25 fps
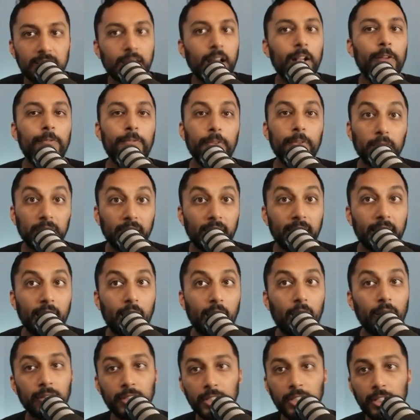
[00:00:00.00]
of feel that
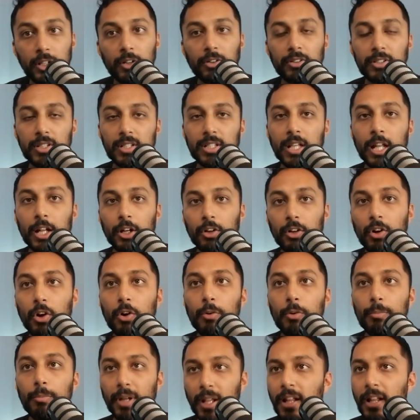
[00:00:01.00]
out, and just kind of grow.
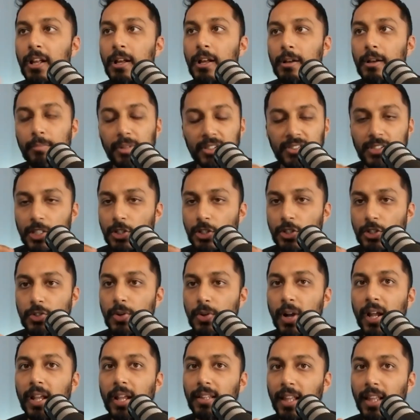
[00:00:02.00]
But Sidju's
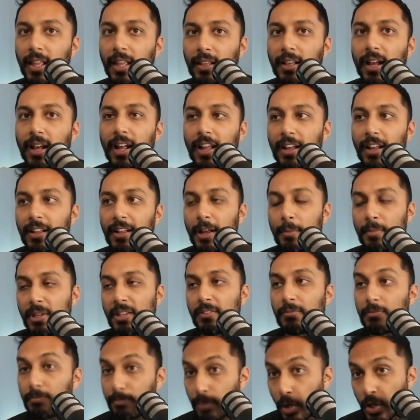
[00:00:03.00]
right. Like I
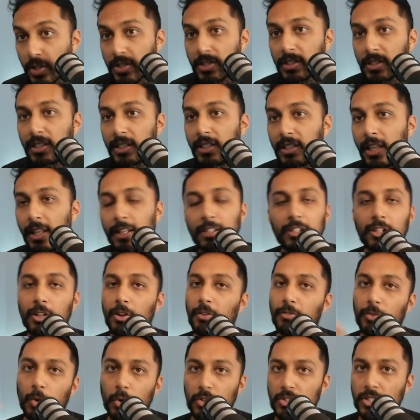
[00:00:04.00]
mean personally, and of
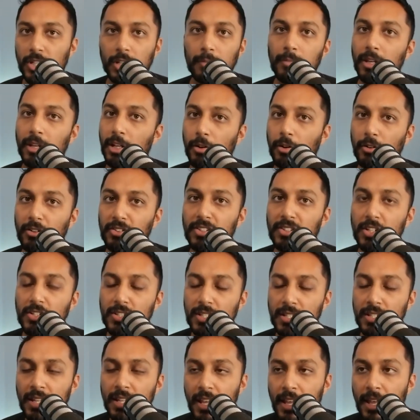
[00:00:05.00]
course you can make your own
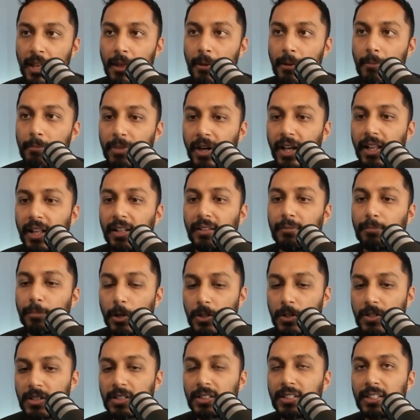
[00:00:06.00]
decision. But
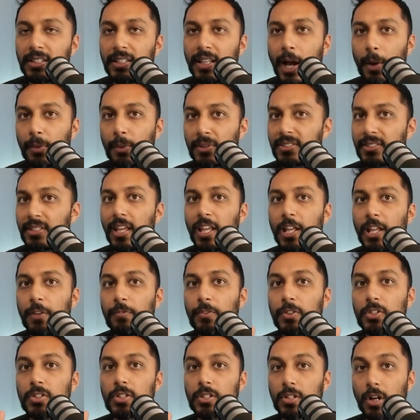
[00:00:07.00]
personally, I would say if
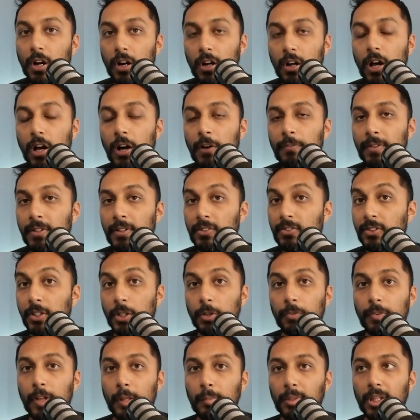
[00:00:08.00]
you start off in a single
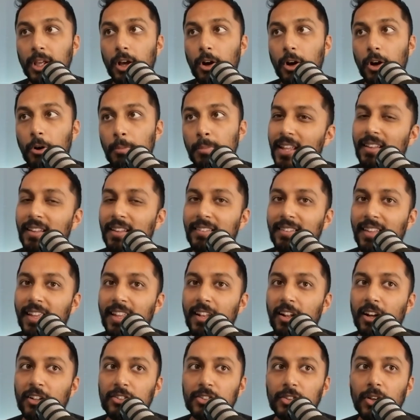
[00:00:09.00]
family home, it
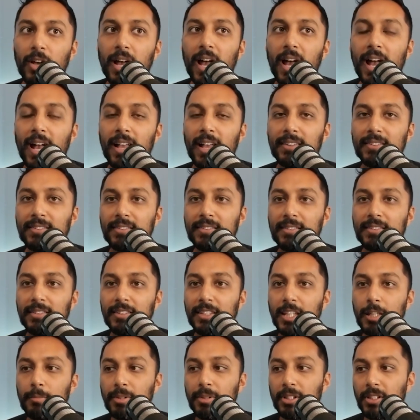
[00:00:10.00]
also has
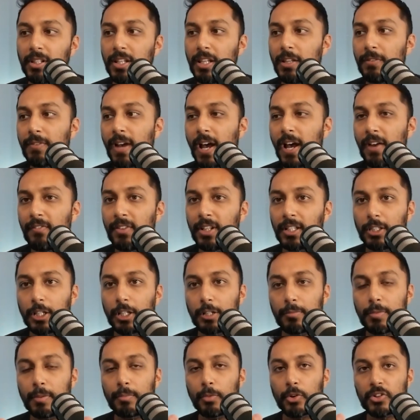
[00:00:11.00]
the ability of having a little
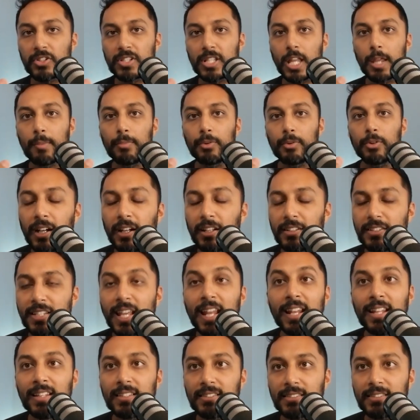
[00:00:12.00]
bit more stable
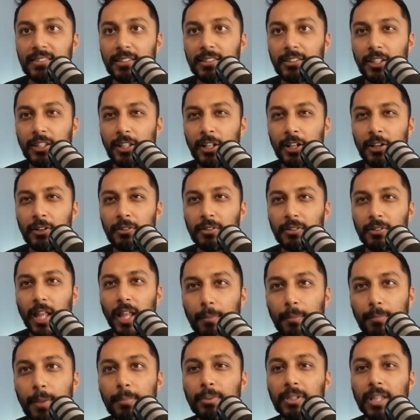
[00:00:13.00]
tenants, like
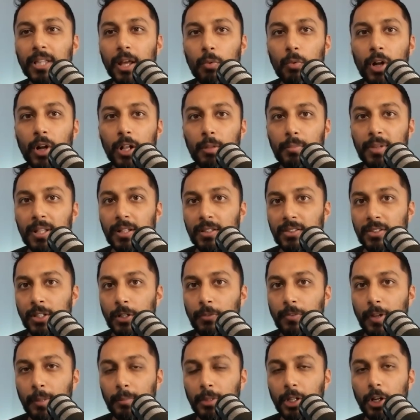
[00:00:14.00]
that want to be in a single
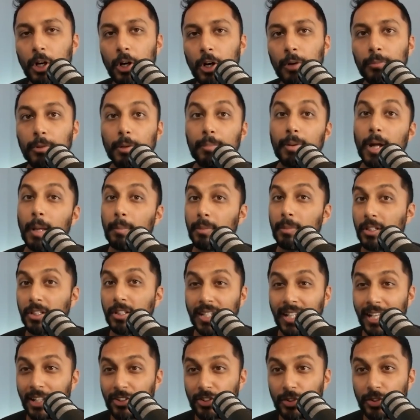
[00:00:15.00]
family home, they're probably
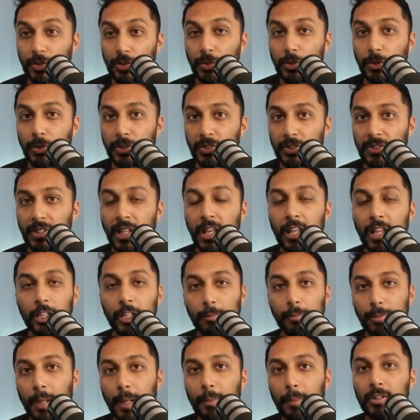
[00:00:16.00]
looking at schools, they're
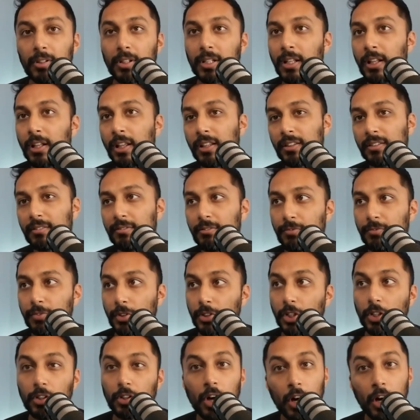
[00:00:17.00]
probably looking at for
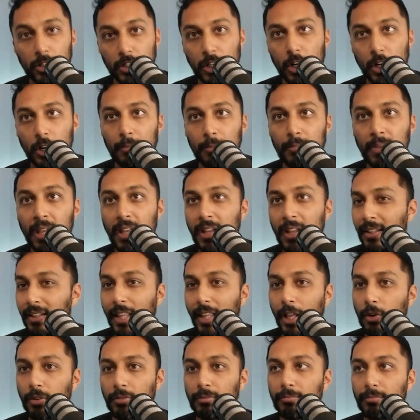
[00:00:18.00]
the long term.
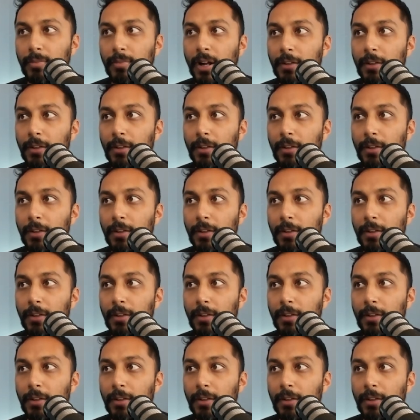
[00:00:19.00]
Like my